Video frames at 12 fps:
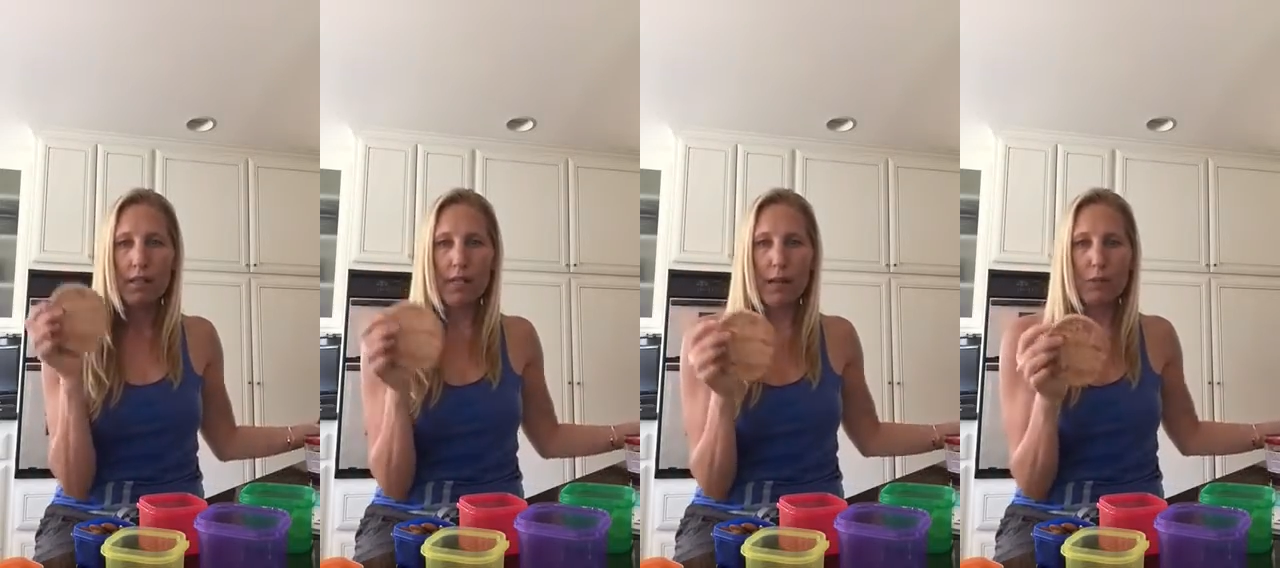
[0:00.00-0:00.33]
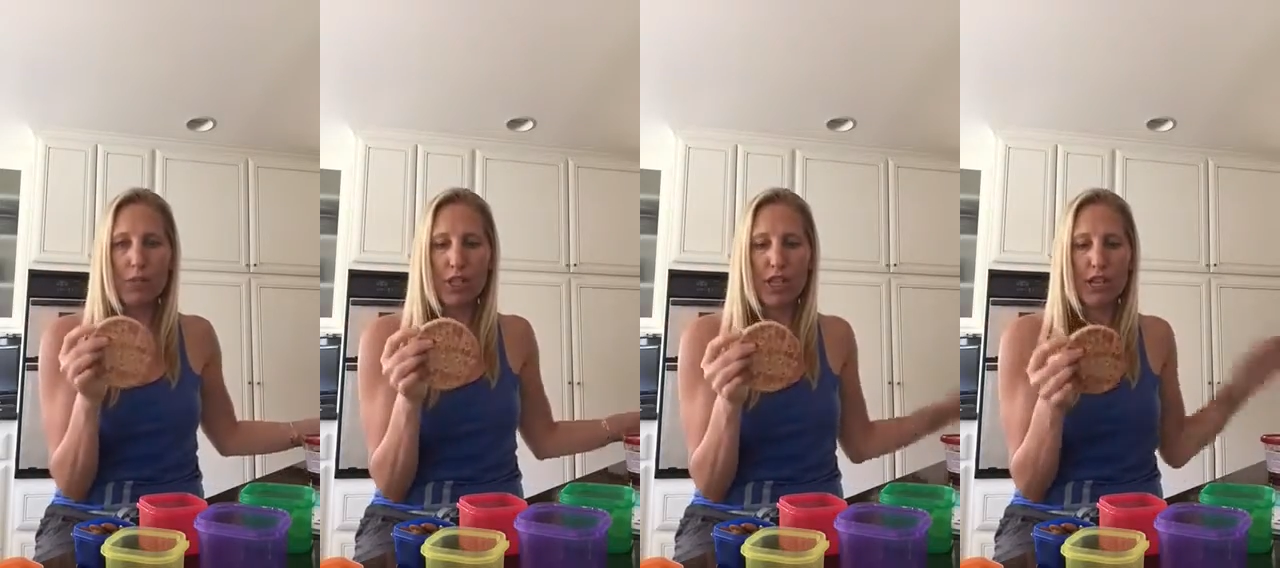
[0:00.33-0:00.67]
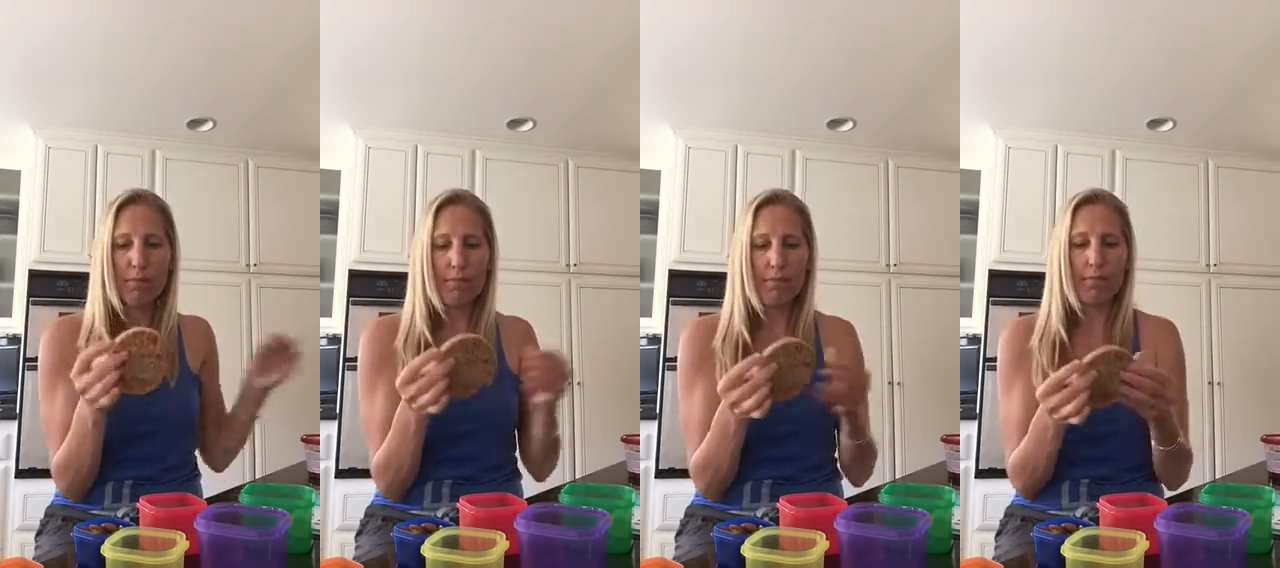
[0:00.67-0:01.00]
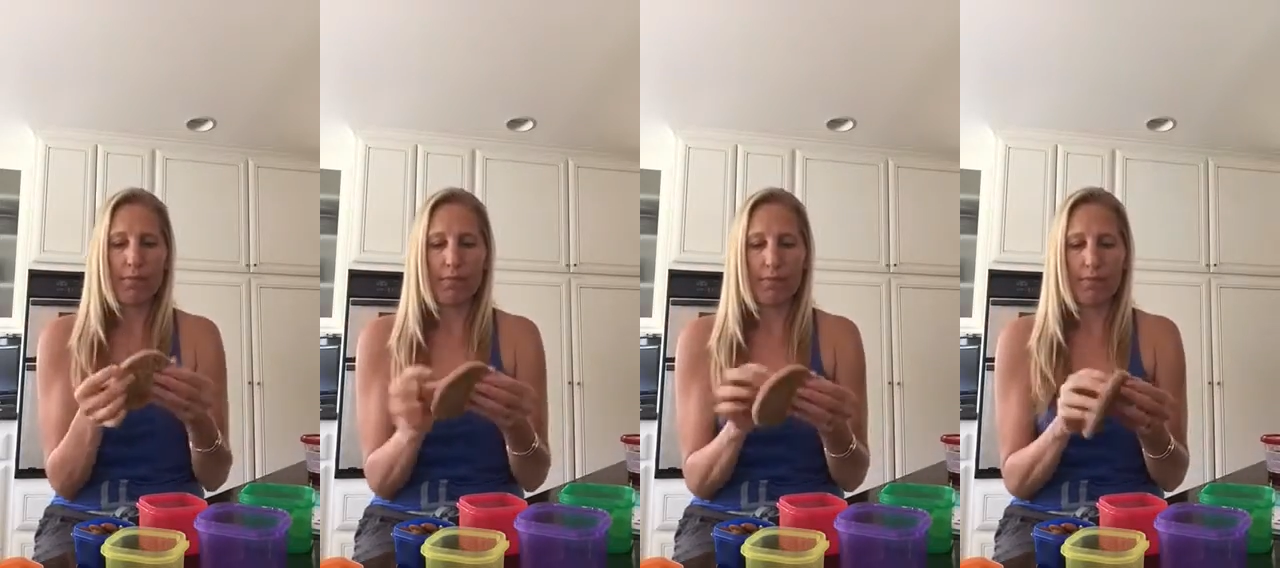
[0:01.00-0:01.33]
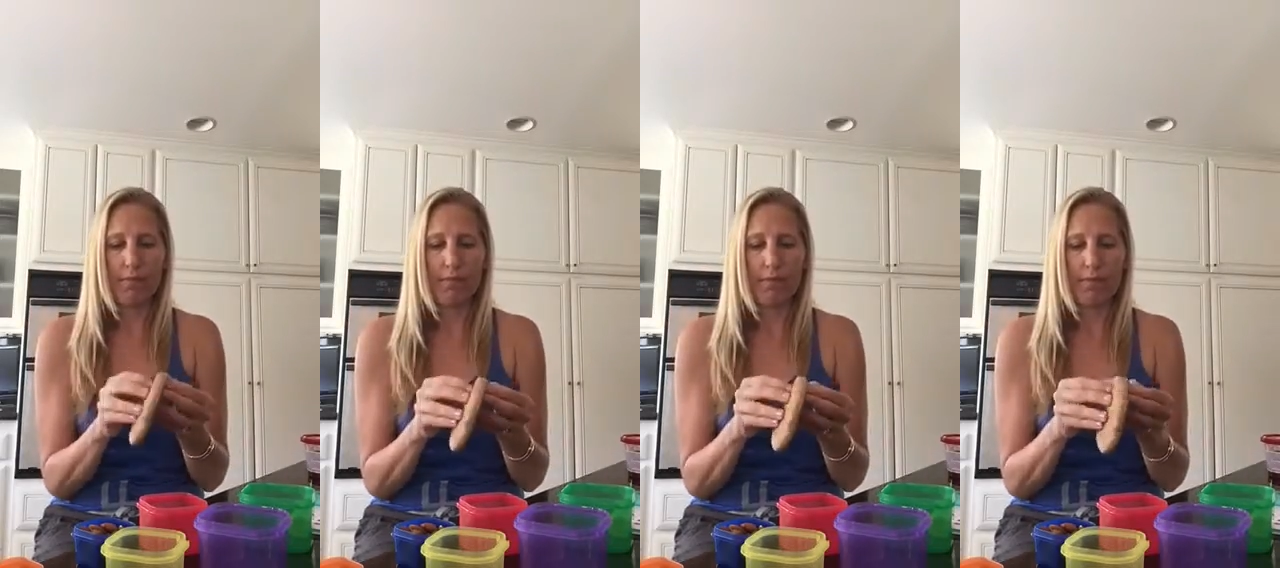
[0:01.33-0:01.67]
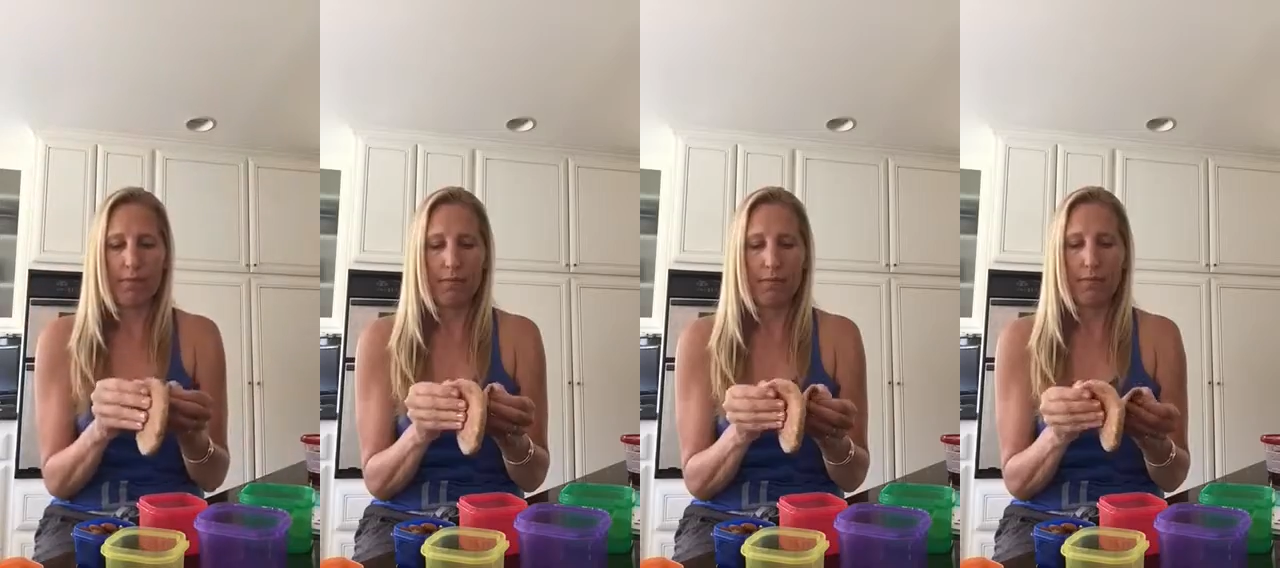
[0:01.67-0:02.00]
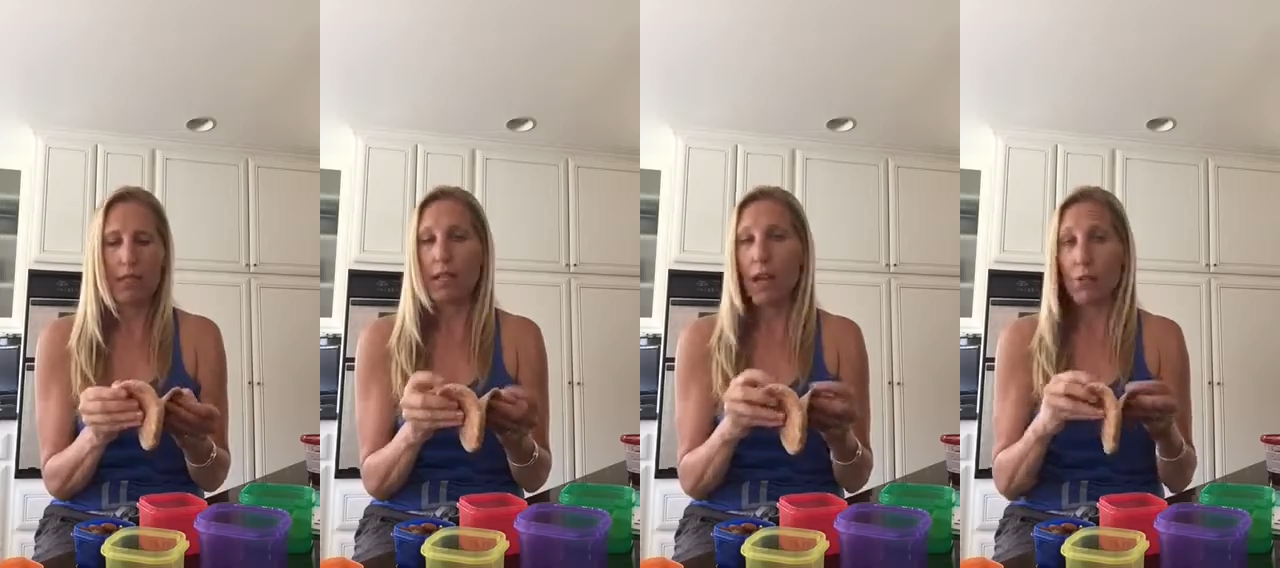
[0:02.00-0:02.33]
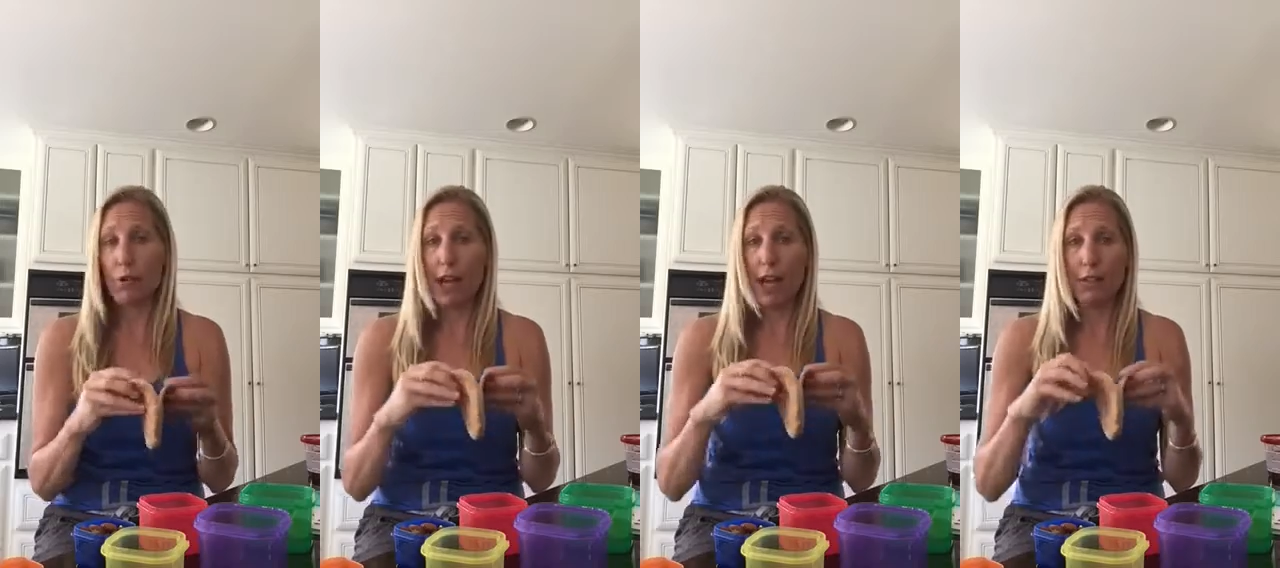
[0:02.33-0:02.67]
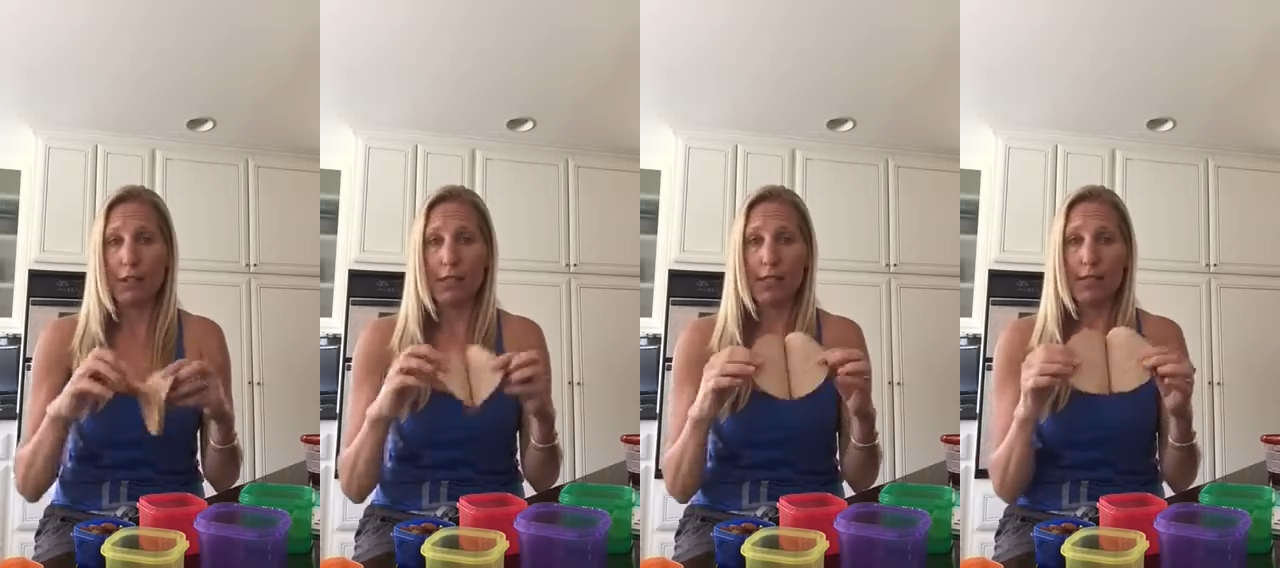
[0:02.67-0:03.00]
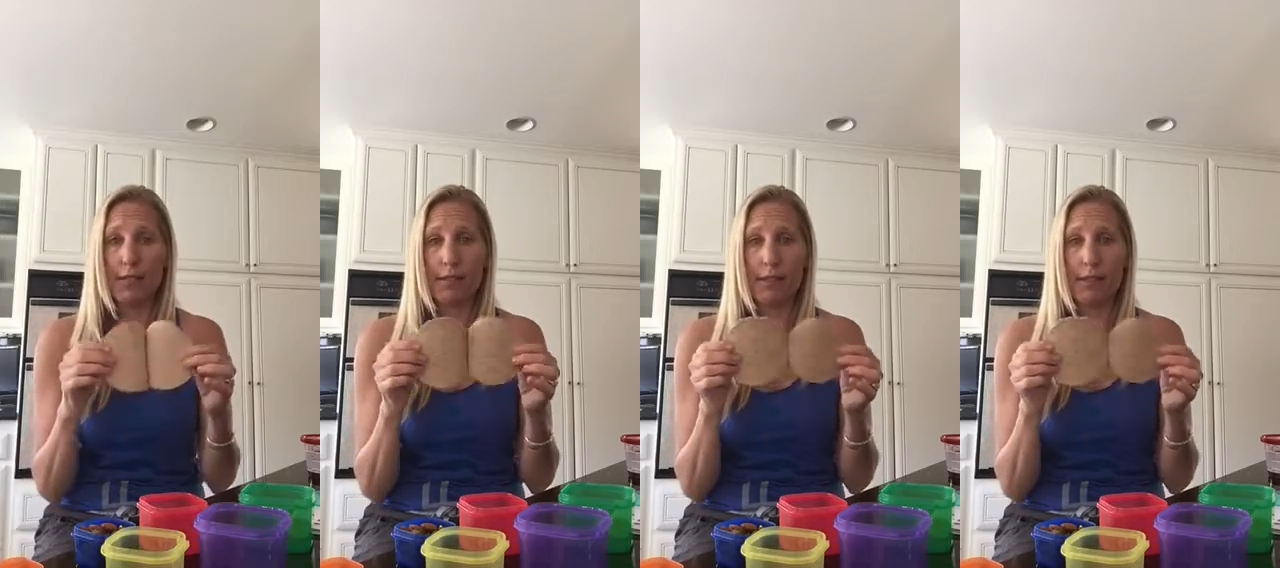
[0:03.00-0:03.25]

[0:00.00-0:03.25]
sandwich thin is 100 calories,